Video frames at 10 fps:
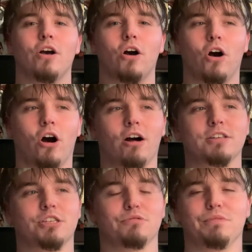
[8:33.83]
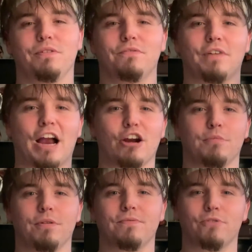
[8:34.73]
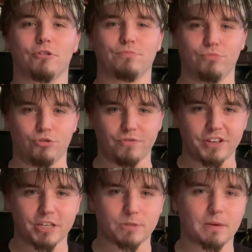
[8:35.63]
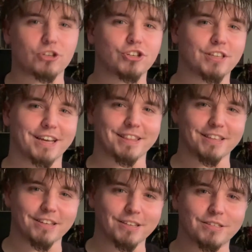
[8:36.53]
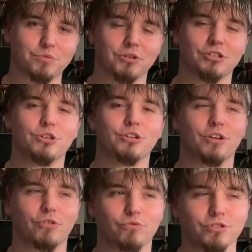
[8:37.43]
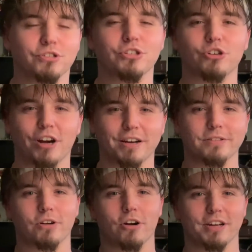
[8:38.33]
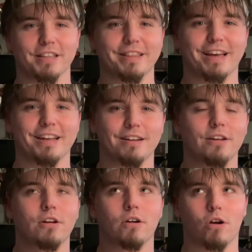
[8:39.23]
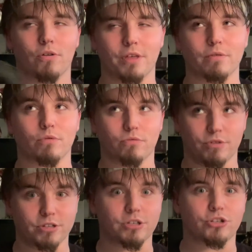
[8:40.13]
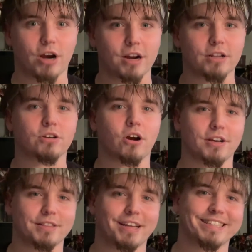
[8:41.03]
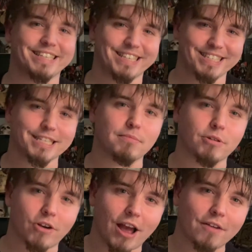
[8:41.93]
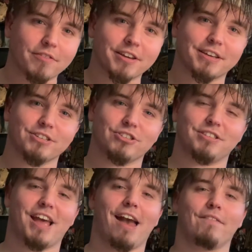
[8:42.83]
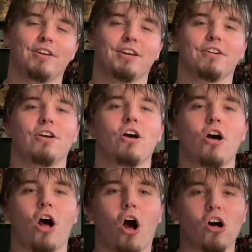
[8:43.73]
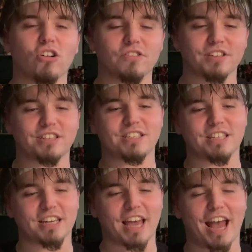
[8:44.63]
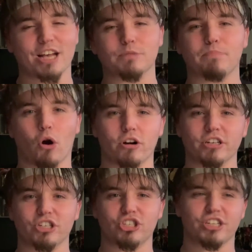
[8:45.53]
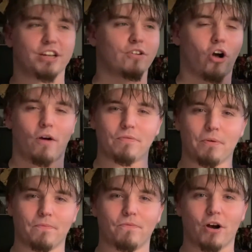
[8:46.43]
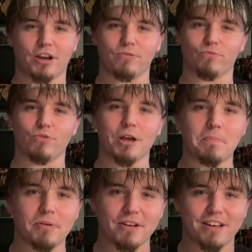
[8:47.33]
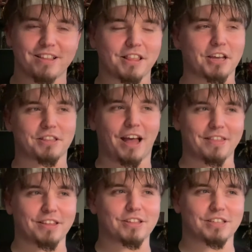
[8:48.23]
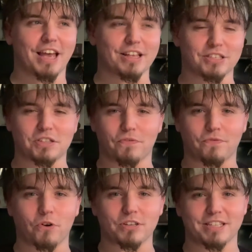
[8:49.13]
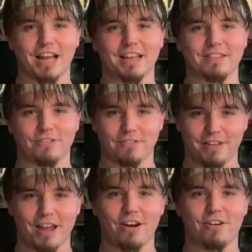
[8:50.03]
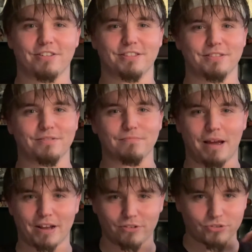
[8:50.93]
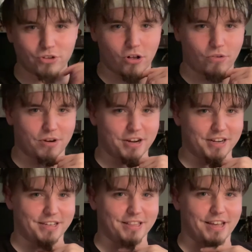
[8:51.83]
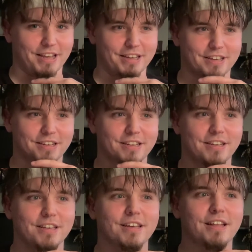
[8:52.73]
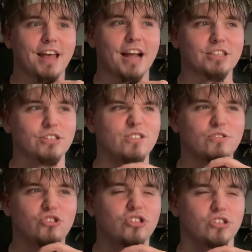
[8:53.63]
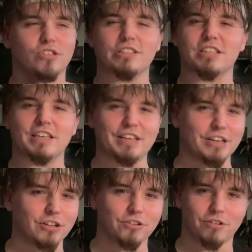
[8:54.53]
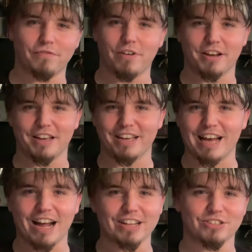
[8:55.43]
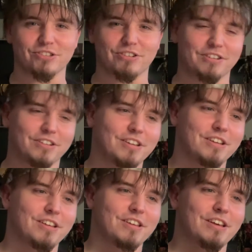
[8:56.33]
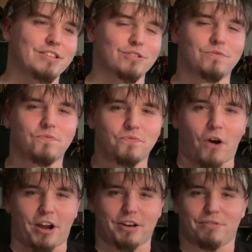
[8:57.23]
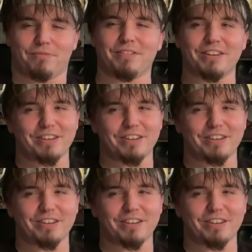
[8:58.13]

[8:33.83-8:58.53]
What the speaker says: awesome environment for a movie, especially like this, which they're really trying to target that, or they were really trying to target that teen demographic, and just having all of this sick ass party shit off the fucking rip. Like, I think, it's like the first night they're there, and Michael's already, like, at this just killer fucking concert. Yeah, this fucking